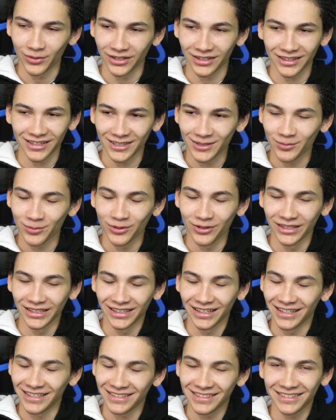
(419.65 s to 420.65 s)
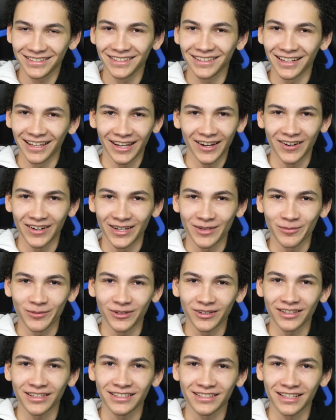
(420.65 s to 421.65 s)
But at this point, I just didn't care
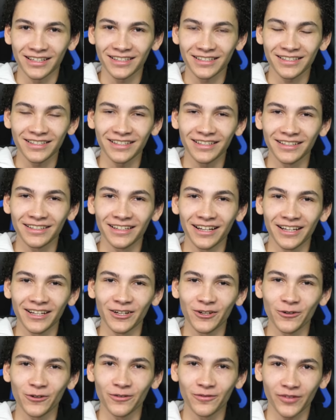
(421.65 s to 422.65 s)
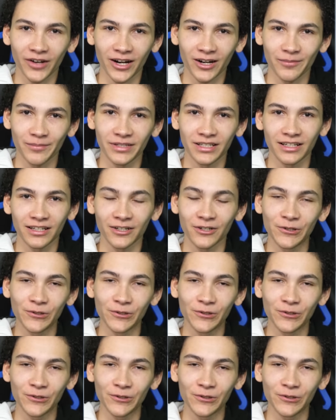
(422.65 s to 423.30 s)
anymore because I just needed a new environment, a